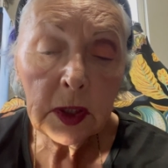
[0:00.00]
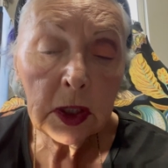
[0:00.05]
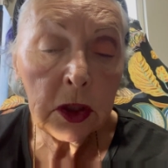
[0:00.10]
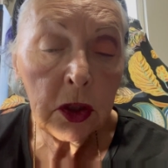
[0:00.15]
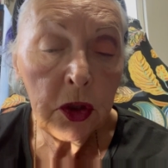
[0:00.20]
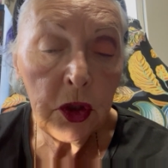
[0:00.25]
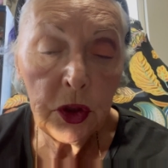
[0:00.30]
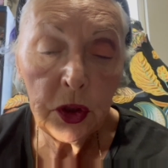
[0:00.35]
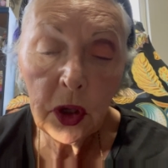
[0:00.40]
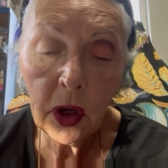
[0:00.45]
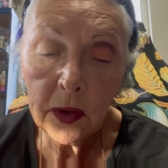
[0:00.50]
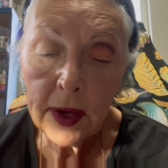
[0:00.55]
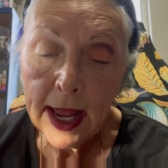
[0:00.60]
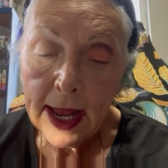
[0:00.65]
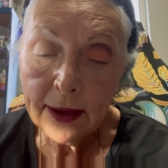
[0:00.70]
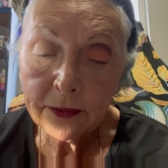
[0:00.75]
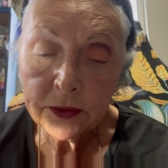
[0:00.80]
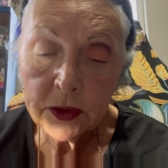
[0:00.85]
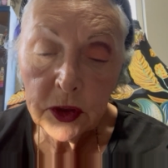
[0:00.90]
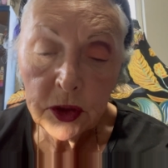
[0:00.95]
You don't
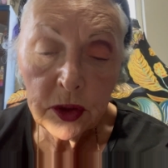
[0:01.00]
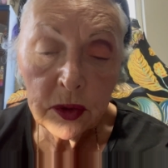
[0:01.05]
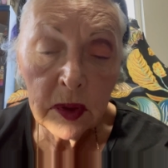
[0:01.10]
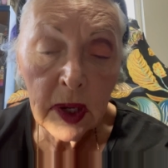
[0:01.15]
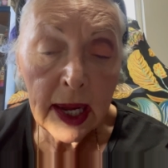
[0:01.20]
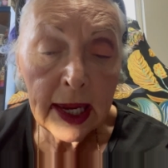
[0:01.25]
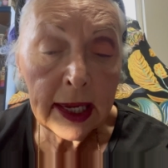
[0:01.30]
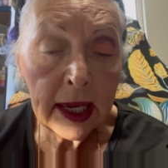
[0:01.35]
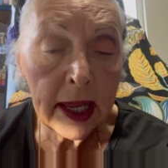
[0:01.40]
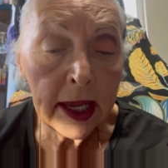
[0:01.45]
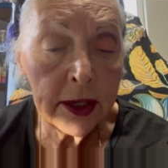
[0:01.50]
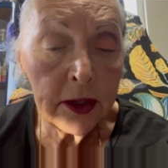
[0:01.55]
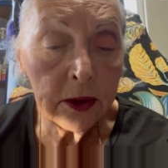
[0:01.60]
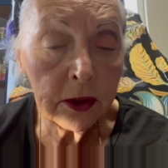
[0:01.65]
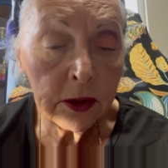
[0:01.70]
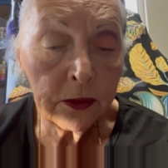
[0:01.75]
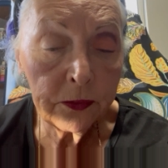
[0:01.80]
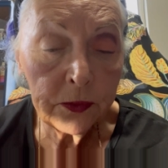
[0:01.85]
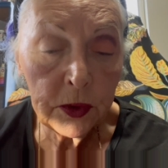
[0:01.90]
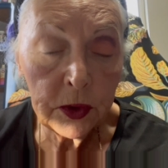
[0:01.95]
have to do
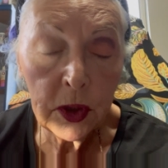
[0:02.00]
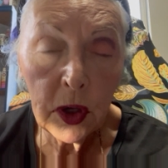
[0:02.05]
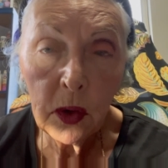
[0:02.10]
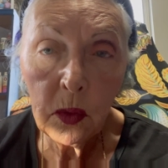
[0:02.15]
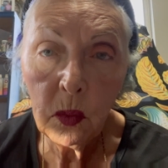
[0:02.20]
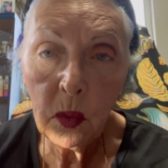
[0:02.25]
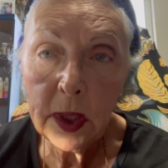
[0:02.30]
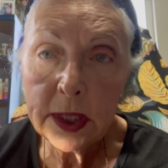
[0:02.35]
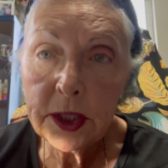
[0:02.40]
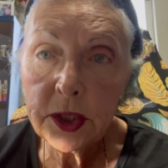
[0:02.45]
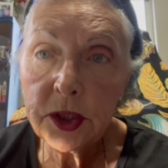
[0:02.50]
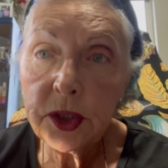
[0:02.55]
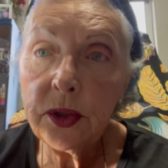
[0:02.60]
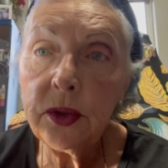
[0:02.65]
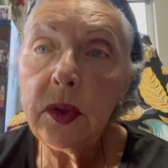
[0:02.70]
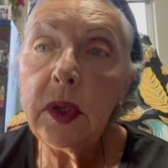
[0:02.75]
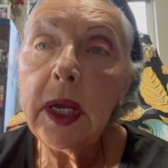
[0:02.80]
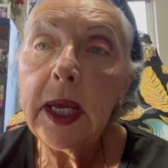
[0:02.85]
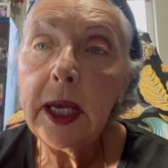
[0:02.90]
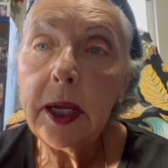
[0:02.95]
eyeliner if you don't want
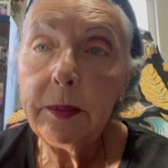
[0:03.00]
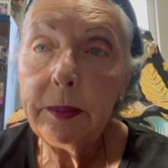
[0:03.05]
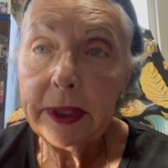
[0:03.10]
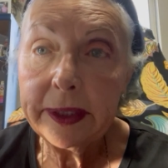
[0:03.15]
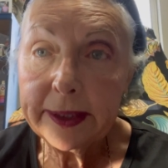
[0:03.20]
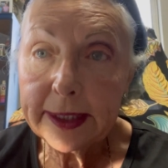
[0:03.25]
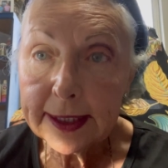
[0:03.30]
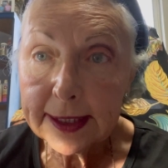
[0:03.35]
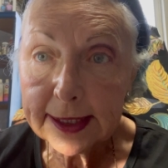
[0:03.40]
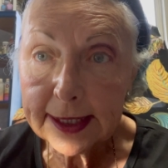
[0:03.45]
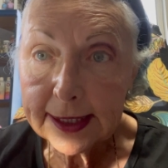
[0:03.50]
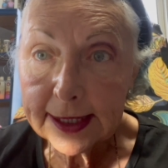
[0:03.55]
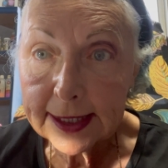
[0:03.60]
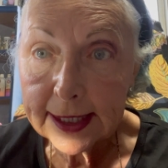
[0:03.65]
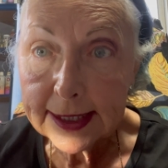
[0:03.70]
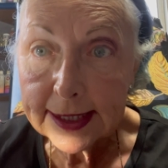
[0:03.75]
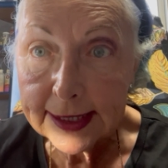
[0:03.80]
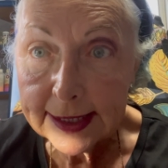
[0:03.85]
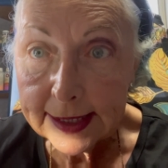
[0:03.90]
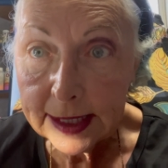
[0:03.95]
to, but this is a
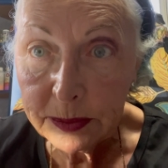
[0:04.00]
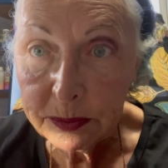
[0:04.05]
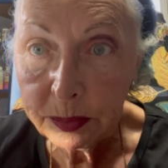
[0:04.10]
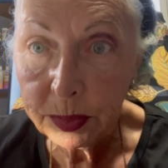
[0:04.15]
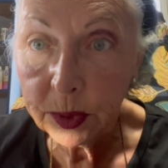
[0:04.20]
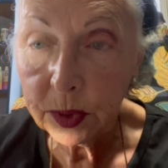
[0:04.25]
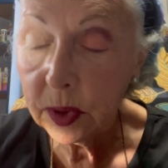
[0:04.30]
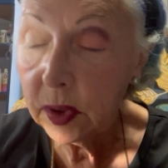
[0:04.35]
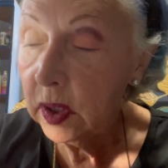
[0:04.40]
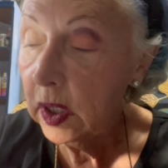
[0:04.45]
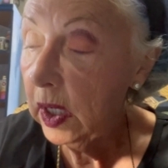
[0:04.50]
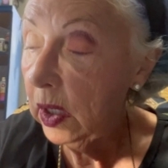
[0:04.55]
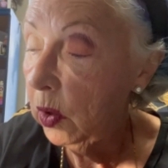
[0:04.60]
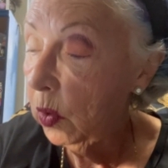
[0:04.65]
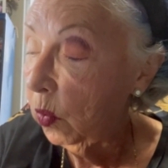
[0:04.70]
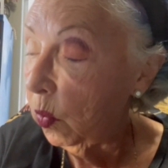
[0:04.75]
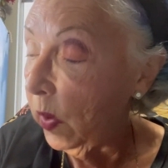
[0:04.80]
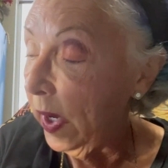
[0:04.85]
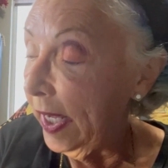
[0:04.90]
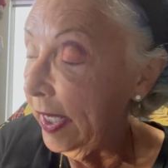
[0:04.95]
simple
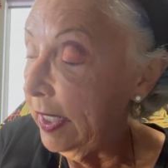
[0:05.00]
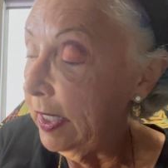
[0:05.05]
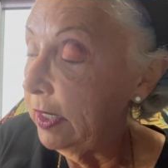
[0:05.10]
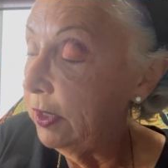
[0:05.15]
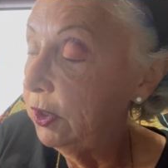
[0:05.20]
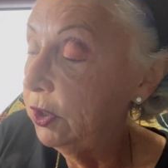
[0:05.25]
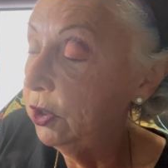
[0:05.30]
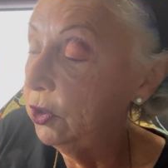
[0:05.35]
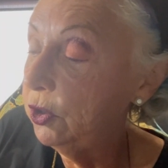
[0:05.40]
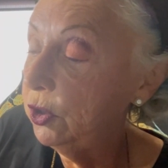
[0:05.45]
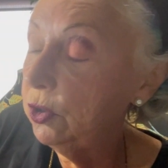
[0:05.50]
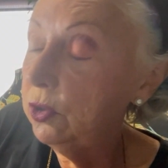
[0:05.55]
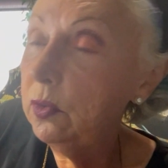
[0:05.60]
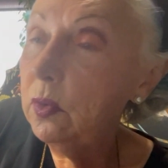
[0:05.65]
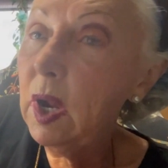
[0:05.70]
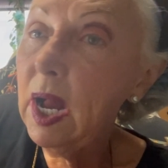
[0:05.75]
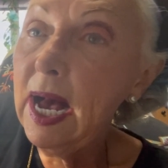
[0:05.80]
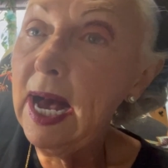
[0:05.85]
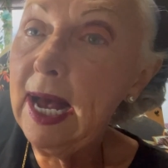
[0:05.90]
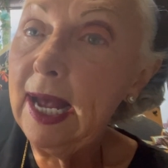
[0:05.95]
way to
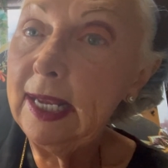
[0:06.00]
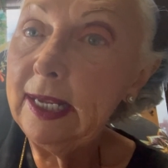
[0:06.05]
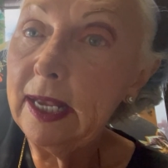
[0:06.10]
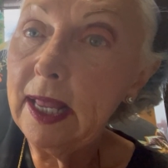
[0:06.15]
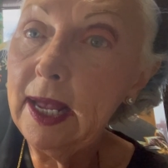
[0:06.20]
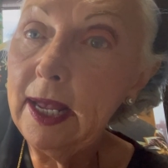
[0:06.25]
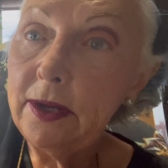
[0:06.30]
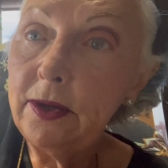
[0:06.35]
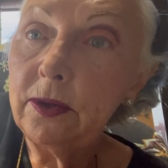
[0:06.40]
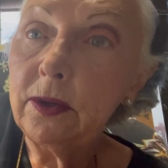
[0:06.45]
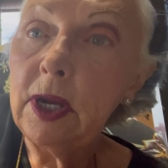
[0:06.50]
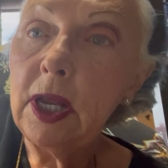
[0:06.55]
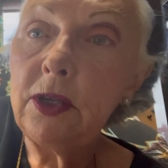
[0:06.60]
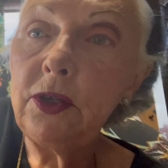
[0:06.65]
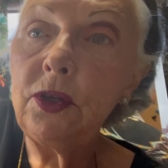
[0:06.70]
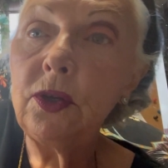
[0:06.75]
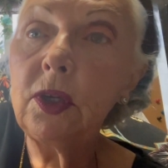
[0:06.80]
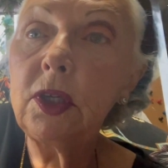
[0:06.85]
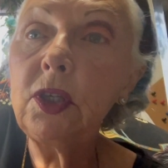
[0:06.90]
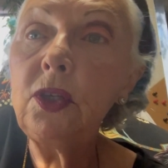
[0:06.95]
do eyeliner, and
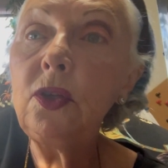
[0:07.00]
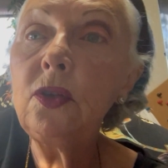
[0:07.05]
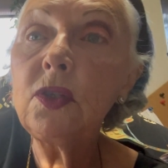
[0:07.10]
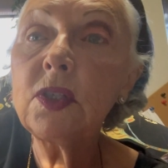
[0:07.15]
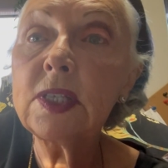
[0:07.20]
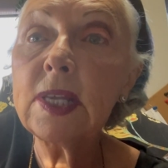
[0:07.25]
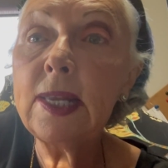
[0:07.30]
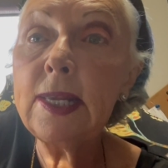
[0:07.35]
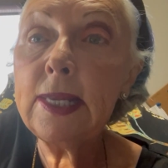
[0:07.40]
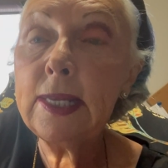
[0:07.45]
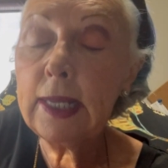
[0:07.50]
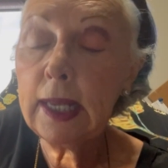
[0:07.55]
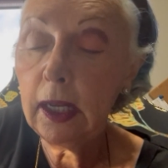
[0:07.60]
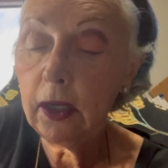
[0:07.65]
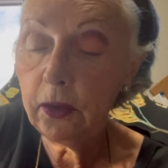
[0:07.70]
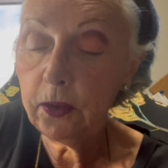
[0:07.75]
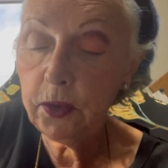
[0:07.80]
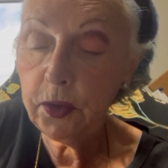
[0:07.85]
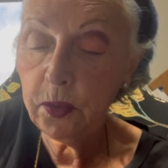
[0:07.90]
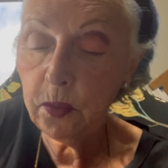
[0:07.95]
you can use any
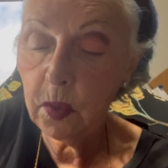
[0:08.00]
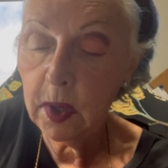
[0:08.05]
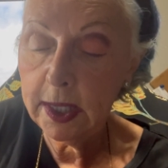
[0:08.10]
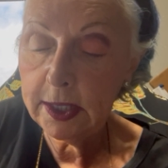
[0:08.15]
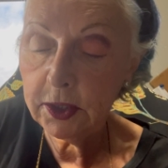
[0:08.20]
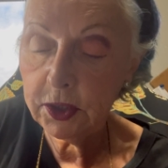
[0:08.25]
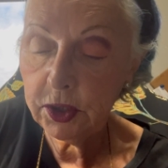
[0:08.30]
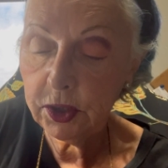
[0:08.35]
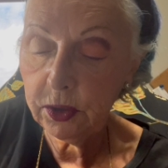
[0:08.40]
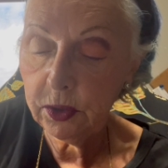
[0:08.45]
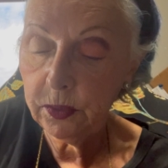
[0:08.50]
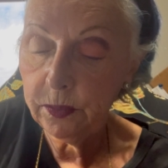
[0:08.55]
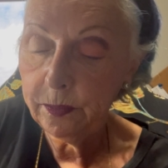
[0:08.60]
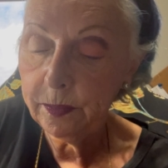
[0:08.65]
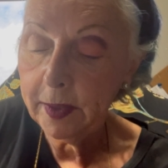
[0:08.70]
color you want to.